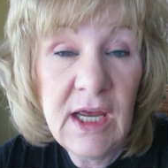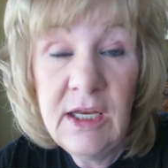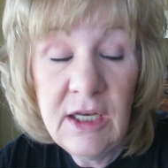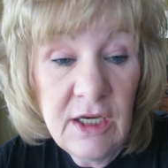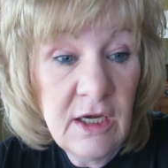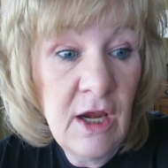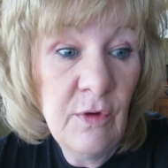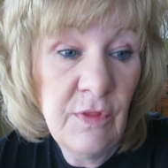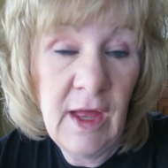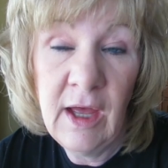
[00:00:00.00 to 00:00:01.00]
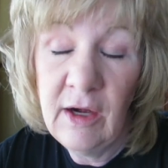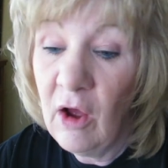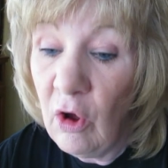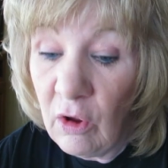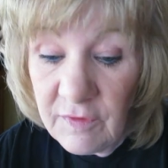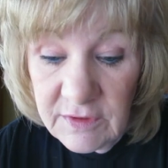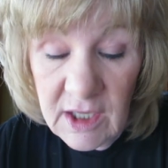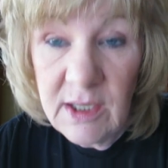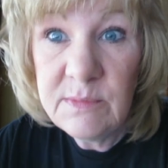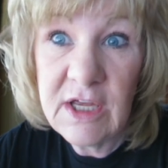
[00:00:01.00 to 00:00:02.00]
I didn't know that. All the
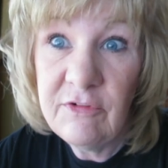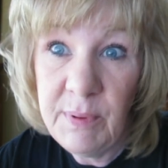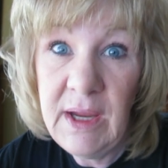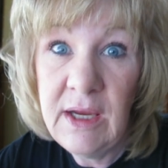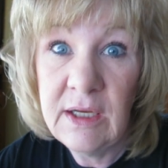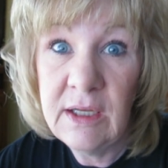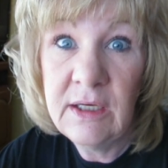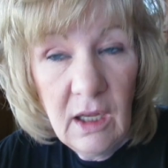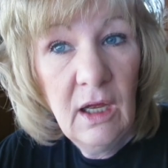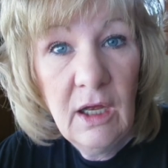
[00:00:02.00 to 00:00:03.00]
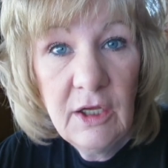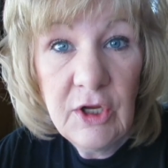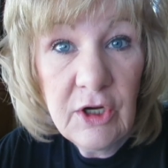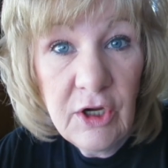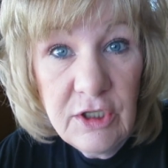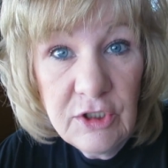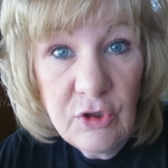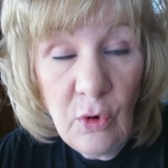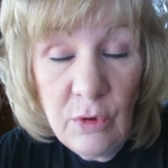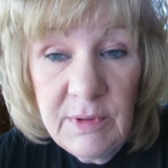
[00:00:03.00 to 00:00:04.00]
times I've painted, you couldn't have
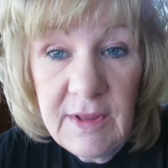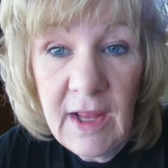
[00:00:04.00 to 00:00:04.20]
told me